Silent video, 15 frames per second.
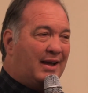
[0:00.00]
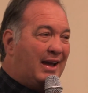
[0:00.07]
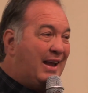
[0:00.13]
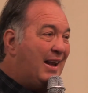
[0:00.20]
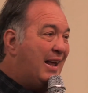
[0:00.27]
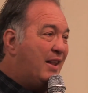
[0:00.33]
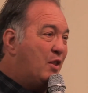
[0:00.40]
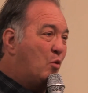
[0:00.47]
He
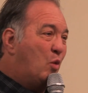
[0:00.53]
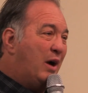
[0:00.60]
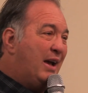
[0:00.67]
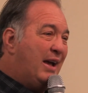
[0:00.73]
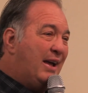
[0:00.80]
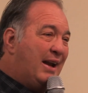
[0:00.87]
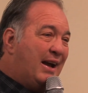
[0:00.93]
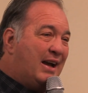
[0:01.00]
led the
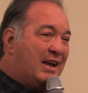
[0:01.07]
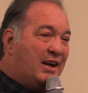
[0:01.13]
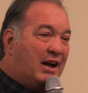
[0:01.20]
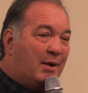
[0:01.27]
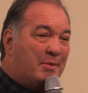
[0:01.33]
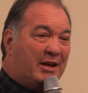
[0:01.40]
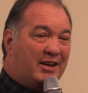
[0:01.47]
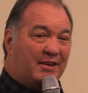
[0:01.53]
way in
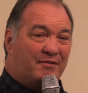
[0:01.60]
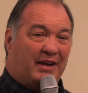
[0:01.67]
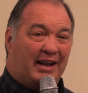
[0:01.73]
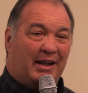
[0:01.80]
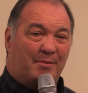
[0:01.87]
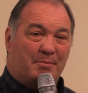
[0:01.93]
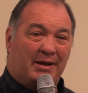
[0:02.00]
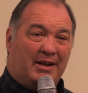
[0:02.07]
economic
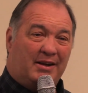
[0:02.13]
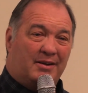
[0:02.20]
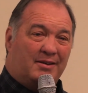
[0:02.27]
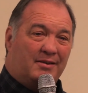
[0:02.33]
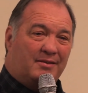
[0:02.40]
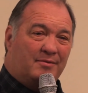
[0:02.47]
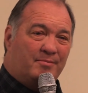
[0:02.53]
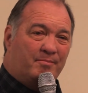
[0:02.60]
development.
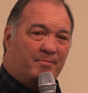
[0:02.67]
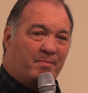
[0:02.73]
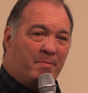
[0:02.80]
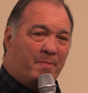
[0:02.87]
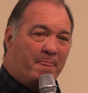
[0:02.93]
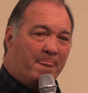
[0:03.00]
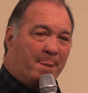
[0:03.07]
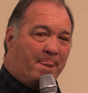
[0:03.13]

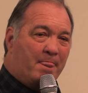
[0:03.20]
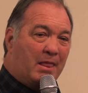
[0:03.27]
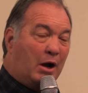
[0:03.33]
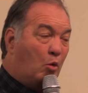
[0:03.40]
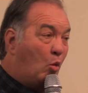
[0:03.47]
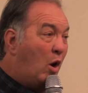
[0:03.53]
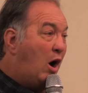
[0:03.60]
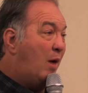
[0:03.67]

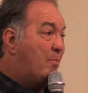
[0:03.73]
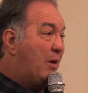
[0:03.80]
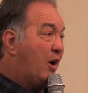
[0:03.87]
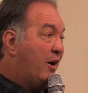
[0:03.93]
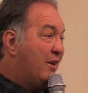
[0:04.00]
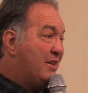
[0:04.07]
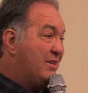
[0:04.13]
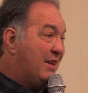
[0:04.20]
A
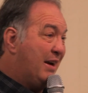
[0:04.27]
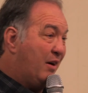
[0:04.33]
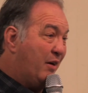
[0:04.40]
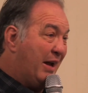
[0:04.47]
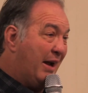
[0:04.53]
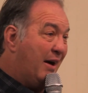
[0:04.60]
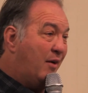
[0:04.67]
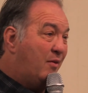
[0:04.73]
Walmart is there
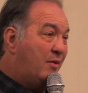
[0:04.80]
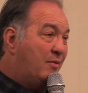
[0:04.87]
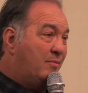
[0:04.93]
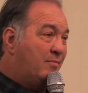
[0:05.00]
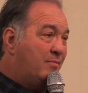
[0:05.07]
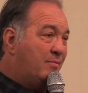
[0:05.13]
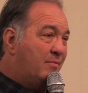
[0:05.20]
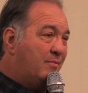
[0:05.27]
now.
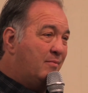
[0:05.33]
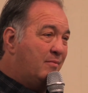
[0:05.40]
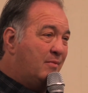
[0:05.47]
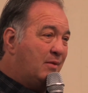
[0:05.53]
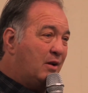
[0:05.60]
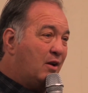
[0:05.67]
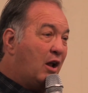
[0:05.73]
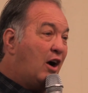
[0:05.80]

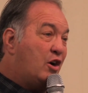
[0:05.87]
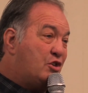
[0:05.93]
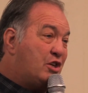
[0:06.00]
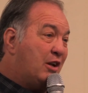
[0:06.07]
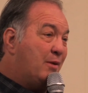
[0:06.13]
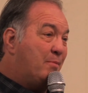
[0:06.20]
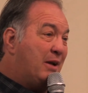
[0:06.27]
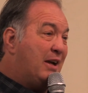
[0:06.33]

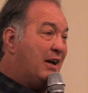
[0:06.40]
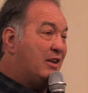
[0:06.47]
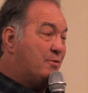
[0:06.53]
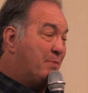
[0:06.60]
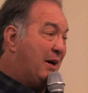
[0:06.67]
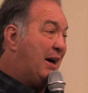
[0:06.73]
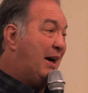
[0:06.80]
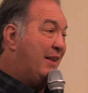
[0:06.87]
Largely because
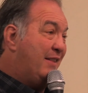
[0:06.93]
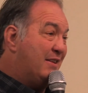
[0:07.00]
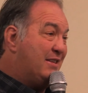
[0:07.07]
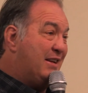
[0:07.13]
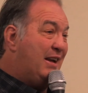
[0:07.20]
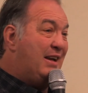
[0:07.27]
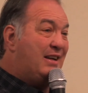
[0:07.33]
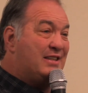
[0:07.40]
behind the
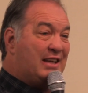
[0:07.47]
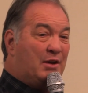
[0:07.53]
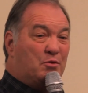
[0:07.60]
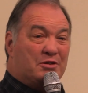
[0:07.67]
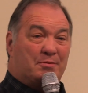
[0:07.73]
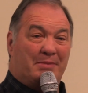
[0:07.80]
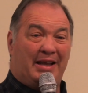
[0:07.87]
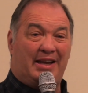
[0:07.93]
scenes he
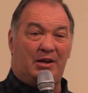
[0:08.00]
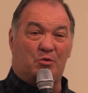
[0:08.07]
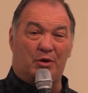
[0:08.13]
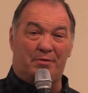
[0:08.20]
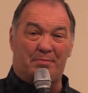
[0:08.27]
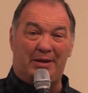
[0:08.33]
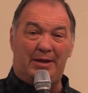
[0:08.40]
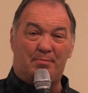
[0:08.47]
was meeting
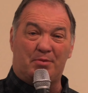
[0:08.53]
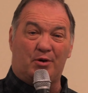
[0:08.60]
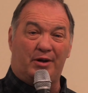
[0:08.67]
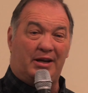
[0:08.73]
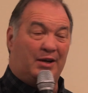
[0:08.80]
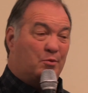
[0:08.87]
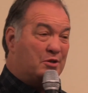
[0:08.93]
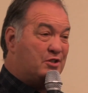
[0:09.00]
with people
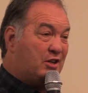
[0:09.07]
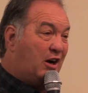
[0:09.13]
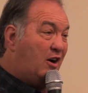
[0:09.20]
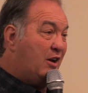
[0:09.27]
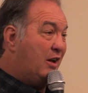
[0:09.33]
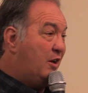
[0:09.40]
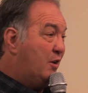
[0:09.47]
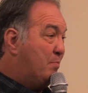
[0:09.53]
and he was
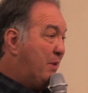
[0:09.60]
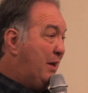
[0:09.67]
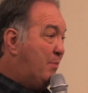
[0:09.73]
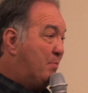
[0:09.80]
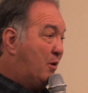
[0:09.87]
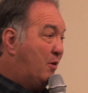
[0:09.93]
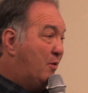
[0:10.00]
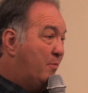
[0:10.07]
talking to
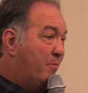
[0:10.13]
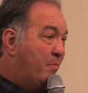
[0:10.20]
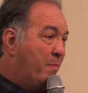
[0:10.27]
people.